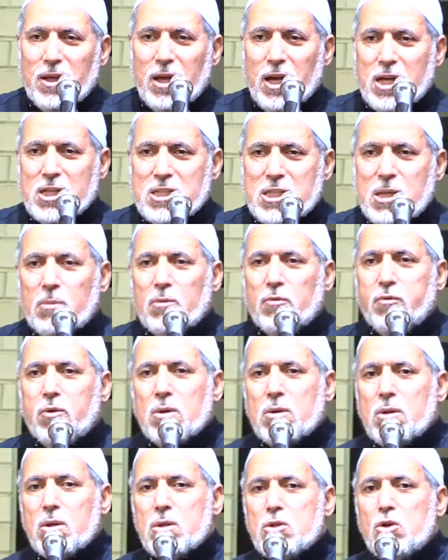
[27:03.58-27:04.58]
Except
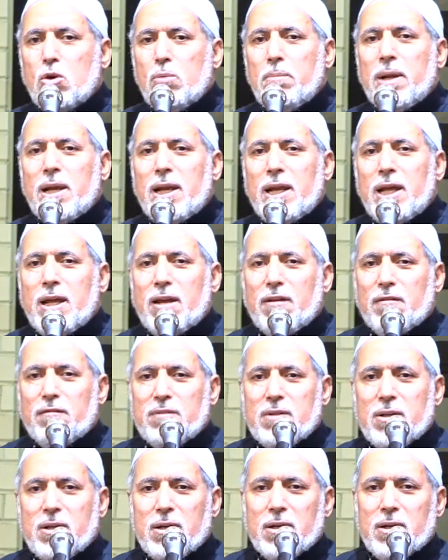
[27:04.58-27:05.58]
for those who
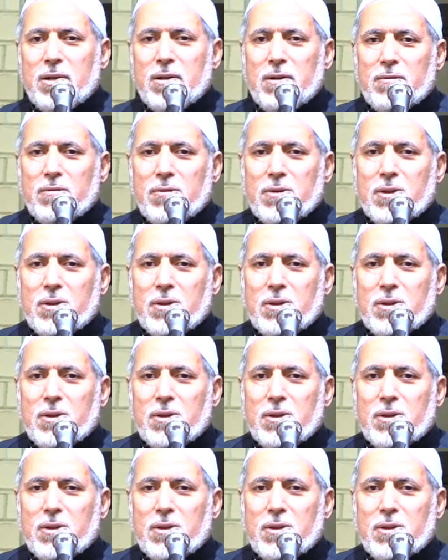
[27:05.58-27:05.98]
believed